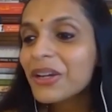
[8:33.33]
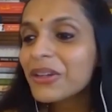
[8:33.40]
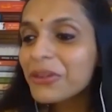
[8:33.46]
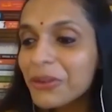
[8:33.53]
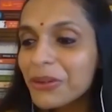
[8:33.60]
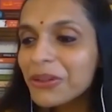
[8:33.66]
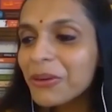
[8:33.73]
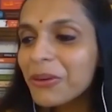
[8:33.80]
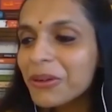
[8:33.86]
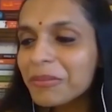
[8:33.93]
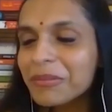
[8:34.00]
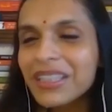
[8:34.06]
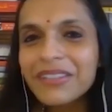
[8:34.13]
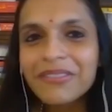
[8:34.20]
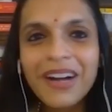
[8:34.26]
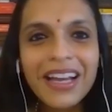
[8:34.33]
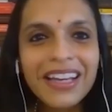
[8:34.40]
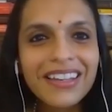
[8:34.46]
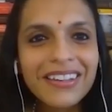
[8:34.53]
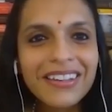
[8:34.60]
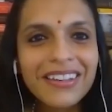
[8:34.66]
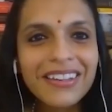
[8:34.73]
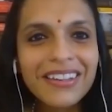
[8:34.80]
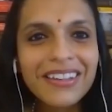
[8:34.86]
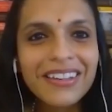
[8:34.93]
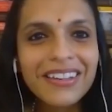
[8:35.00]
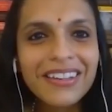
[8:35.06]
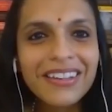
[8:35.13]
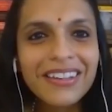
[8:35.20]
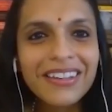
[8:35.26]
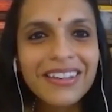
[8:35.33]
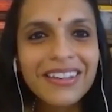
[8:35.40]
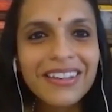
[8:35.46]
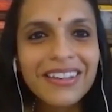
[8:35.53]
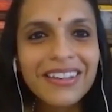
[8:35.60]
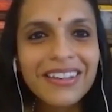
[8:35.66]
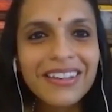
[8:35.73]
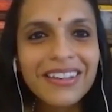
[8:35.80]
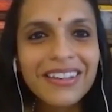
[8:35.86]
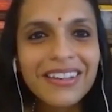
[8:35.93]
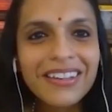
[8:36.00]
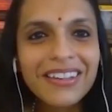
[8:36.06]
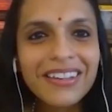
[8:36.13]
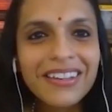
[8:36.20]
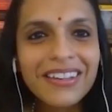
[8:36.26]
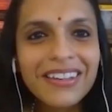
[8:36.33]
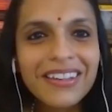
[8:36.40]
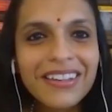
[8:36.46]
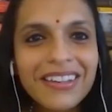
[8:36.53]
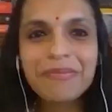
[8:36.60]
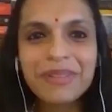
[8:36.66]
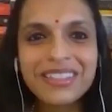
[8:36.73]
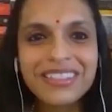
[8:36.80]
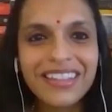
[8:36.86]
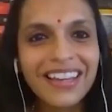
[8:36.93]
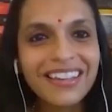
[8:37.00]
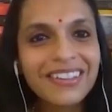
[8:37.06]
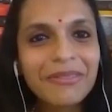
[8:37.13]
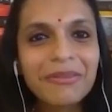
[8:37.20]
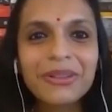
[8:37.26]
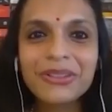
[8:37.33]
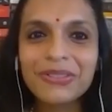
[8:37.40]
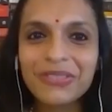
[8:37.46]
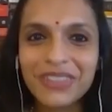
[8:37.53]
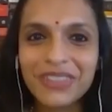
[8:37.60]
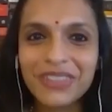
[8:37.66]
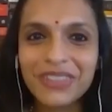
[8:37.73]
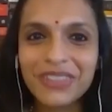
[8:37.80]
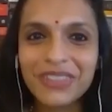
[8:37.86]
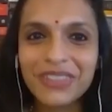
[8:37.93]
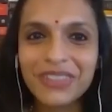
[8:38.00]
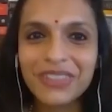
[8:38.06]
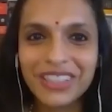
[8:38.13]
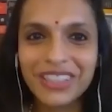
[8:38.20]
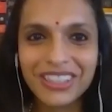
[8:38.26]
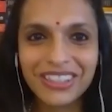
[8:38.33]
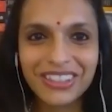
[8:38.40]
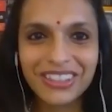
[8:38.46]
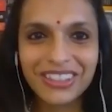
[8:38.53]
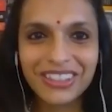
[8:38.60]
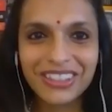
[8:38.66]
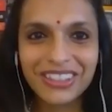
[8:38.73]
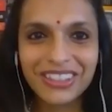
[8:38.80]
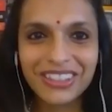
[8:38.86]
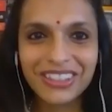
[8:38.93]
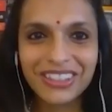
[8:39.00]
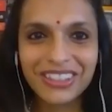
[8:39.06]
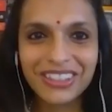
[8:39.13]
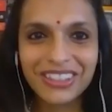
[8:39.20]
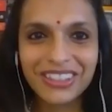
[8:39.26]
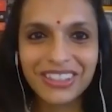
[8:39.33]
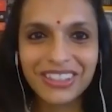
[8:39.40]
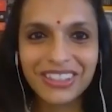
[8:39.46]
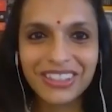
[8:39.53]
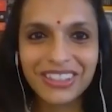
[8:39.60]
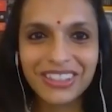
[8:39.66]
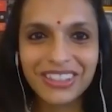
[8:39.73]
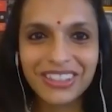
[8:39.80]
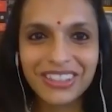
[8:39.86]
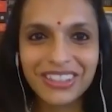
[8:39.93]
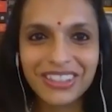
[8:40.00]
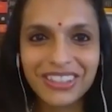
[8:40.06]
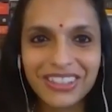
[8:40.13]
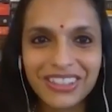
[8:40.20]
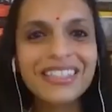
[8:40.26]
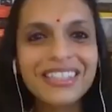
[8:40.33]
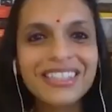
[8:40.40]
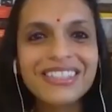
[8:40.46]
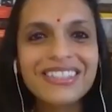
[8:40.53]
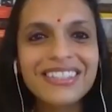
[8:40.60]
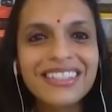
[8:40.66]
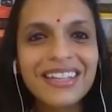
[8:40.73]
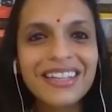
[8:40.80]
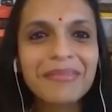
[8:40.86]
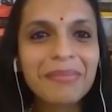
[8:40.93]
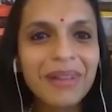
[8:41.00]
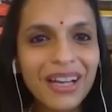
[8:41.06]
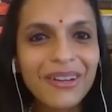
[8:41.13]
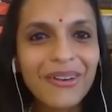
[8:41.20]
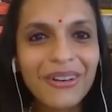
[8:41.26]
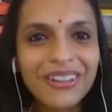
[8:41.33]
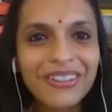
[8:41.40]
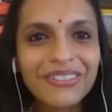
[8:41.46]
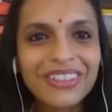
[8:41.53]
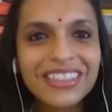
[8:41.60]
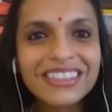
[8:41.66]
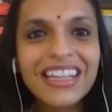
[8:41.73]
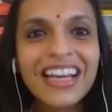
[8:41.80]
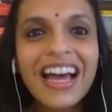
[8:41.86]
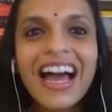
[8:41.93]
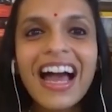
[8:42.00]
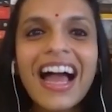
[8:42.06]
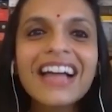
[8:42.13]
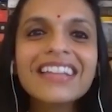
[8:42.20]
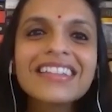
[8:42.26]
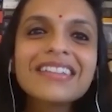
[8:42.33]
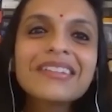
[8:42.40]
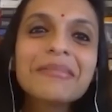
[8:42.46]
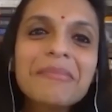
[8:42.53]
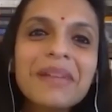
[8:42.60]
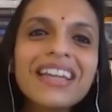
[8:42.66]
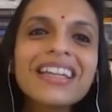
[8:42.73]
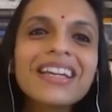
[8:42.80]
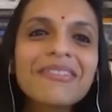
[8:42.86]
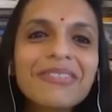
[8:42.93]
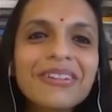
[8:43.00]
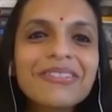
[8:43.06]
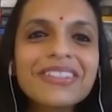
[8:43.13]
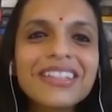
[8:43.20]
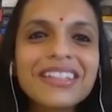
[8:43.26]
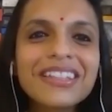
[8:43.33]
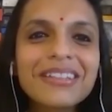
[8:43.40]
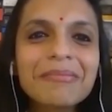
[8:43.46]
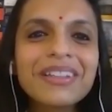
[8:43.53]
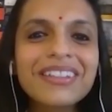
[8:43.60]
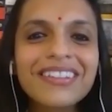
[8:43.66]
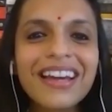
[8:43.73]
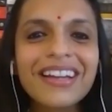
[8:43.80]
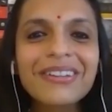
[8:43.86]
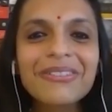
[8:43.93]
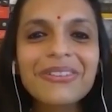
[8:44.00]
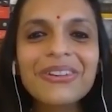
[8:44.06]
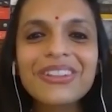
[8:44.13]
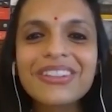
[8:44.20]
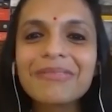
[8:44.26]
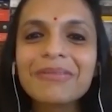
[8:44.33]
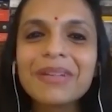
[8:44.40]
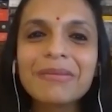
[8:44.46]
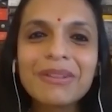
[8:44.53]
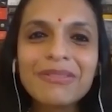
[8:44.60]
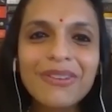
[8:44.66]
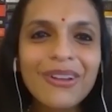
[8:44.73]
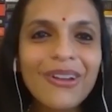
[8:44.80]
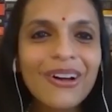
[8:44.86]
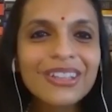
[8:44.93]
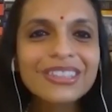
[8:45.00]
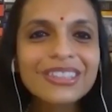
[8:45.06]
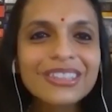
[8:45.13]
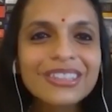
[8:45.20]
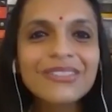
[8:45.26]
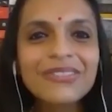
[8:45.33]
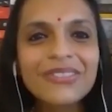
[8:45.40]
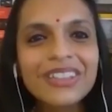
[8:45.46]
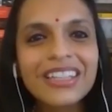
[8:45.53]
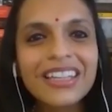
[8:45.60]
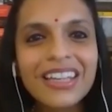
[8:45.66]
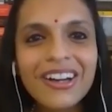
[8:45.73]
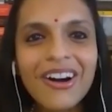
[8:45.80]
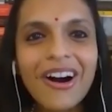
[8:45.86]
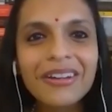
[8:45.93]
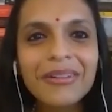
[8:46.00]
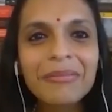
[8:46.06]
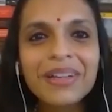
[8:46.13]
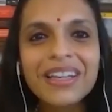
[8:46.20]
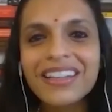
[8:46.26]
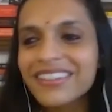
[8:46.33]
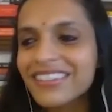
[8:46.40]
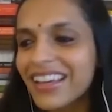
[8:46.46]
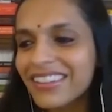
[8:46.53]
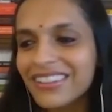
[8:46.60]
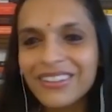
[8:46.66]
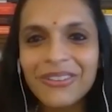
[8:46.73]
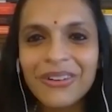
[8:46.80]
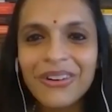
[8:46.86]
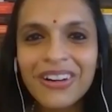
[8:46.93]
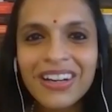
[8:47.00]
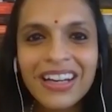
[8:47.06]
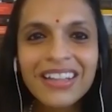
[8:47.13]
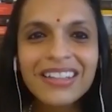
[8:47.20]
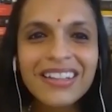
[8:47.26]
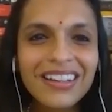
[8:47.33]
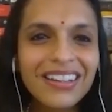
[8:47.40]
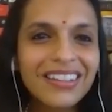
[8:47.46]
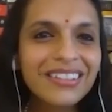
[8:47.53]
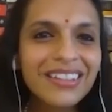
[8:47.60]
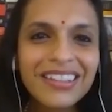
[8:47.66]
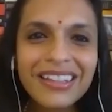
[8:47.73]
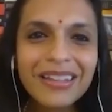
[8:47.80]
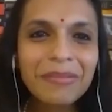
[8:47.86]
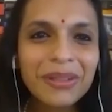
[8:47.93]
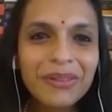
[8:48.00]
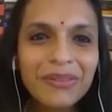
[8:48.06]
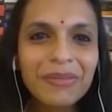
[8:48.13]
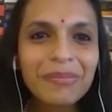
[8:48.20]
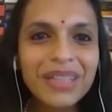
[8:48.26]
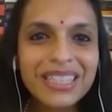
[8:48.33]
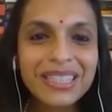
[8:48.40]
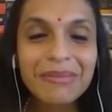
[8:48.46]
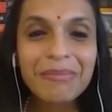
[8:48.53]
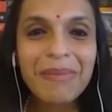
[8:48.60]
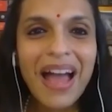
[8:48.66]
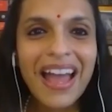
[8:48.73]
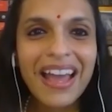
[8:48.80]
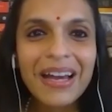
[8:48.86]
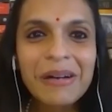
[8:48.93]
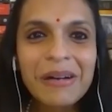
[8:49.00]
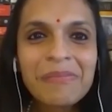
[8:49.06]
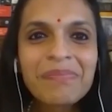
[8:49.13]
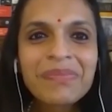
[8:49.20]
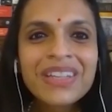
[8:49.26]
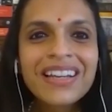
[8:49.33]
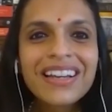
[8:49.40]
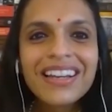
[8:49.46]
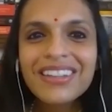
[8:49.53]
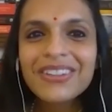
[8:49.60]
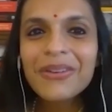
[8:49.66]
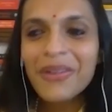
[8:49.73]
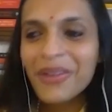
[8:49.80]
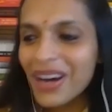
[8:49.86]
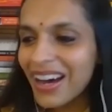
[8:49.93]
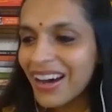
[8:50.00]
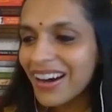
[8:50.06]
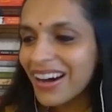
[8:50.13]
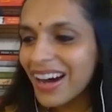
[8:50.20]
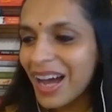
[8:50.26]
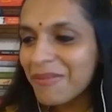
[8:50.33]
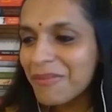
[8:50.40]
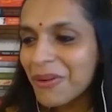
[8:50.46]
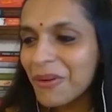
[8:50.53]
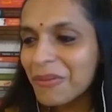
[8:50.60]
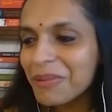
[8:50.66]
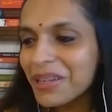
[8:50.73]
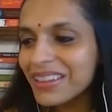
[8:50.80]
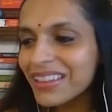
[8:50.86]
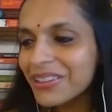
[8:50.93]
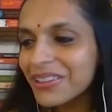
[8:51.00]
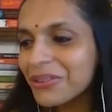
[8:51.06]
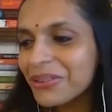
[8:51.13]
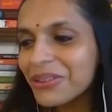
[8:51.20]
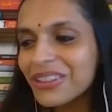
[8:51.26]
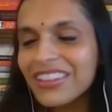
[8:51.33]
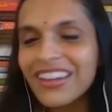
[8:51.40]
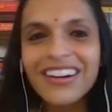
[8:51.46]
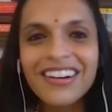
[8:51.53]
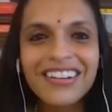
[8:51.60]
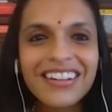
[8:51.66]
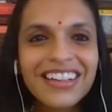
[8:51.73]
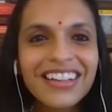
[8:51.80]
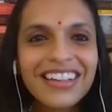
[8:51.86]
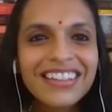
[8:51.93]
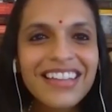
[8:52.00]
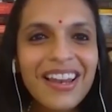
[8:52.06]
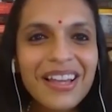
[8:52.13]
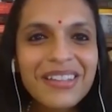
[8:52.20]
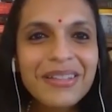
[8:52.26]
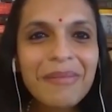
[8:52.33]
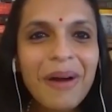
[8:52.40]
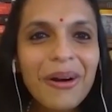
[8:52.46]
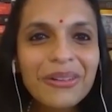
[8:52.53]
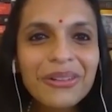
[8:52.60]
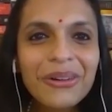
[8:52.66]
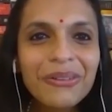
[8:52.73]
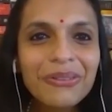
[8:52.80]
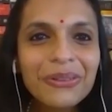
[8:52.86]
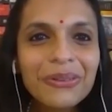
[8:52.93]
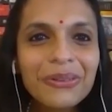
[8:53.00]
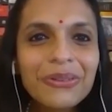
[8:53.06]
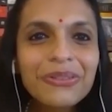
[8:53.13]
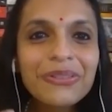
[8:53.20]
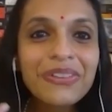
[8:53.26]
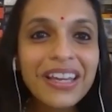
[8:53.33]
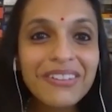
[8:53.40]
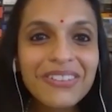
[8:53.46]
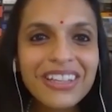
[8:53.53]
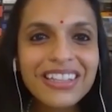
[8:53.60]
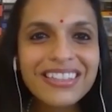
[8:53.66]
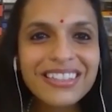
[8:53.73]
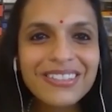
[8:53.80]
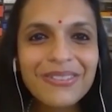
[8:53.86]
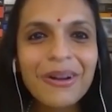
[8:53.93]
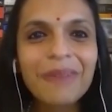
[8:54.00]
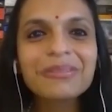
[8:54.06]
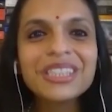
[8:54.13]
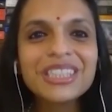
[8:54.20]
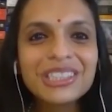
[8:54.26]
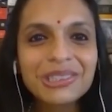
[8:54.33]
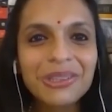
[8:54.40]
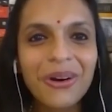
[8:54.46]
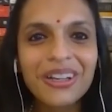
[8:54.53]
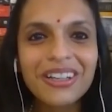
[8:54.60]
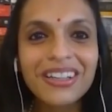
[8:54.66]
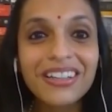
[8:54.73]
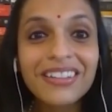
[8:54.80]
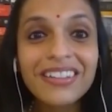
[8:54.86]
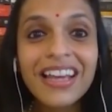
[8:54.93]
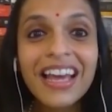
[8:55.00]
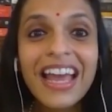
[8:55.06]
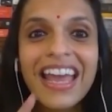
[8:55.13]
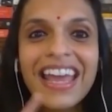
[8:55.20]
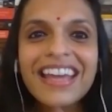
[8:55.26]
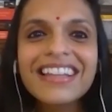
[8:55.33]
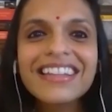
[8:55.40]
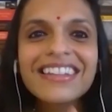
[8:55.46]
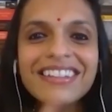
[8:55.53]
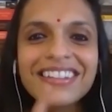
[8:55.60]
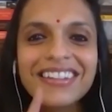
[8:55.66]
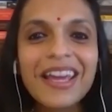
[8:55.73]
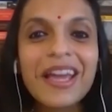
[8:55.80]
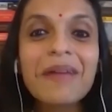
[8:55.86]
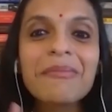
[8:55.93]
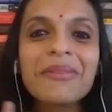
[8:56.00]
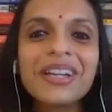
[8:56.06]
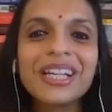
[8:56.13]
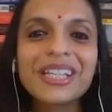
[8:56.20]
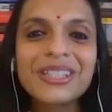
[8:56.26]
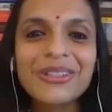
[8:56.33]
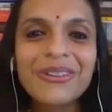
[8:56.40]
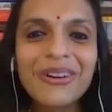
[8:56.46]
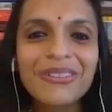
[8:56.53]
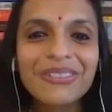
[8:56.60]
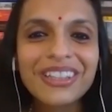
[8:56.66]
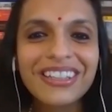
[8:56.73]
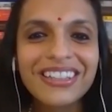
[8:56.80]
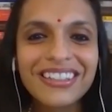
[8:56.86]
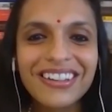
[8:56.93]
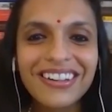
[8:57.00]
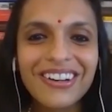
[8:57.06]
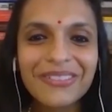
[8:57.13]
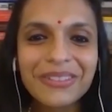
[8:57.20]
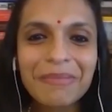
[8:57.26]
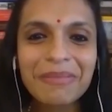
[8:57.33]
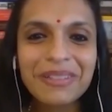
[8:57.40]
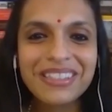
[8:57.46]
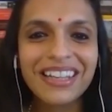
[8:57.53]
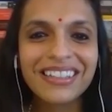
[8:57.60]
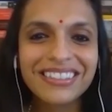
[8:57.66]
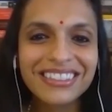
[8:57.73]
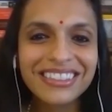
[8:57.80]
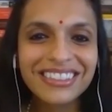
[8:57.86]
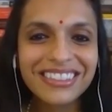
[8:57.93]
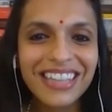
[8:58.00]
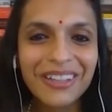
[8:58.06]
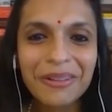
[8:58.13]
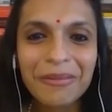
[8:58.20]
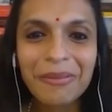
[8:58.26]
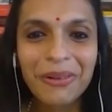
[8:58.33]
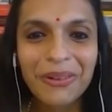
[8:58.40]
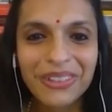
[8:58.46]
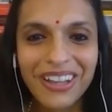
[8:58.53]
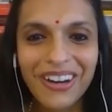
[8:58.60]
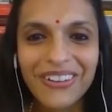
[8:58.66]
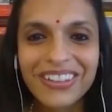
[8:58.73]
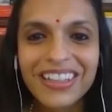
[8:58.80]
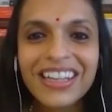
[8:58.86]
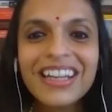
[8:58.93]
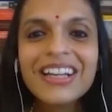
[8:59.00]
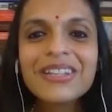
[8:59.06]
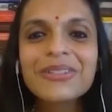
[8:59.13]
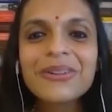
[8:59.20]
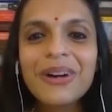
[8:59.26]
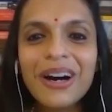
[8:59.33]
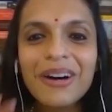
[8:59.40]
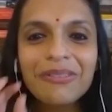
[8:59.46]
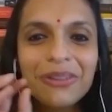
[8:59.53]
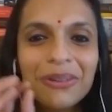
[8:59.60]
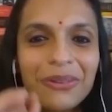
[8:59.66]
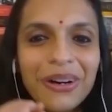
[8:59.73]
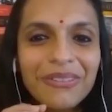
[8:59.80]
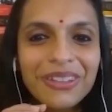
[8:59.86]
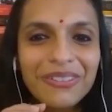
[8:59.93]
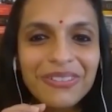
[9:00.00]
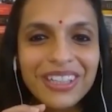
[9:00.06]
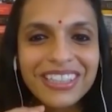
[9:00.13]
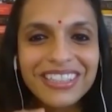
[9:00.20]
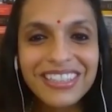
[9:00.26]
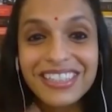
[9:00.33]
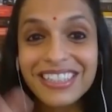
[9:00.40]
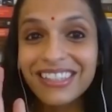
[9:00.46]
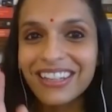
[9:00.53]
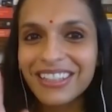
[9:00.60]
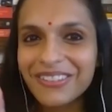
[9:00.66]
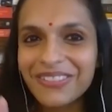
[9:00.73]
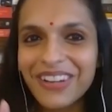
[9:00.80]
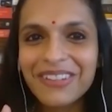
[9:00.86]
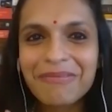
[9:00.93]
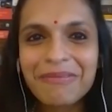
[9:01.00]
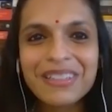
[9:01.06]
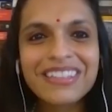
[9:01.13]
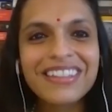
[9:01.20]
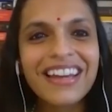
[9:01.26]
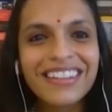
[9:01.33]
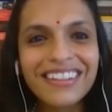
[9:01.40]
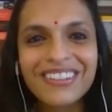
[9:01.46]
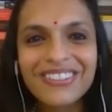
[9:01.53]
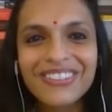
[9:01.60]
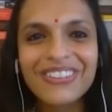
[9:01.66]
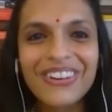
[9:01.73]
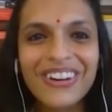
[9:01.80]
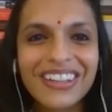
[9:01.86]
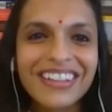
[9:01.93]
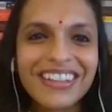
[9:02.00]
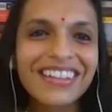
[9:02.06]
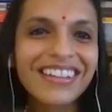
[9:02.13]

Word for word: You told me, if I remember correctly, 35% was fiction about about 50 was history and biographies and the remaining 15% was maybe philosophy economics and you know uh, the little bit of a mixed bag so uh, i'm hoping that you could uh, tell us about your few favorites from these genres in the same ratio of the uh, of the percentages that you broke down so a few of the fictions 35% and so on